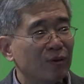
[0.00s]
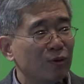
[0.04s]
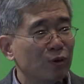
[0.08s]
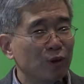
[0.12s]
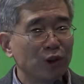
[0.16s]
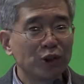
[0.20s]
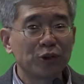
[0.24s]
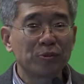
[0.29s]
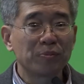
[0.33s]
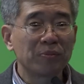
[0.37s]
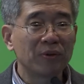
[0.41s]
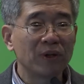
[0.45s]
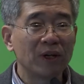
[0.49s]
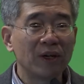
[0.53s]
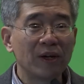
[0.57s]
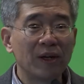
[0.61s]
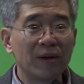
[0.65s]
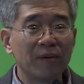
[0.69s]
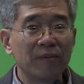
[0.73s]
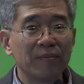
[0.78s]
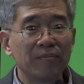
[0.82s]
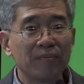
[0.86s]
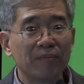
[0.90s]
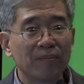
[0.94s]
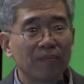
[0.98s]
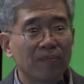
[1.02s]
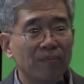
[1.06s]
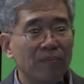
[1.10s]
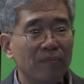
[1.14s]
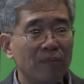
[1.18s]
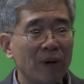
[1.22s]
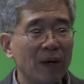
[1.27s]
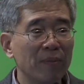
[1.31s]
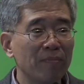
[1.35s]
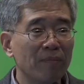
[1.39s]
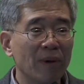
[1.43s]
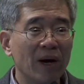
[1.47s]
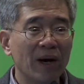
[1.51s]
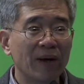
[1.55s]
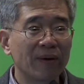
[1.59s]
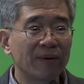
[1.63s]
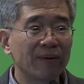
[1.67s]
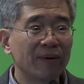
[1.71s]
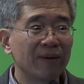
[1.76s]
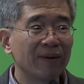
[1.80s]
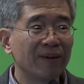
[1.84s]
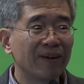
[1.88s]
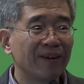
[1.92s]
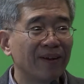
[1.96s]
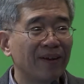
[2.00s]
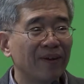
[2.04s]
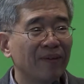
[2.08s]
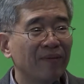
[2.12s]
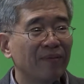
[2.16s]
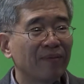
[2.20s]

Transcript: explain my model,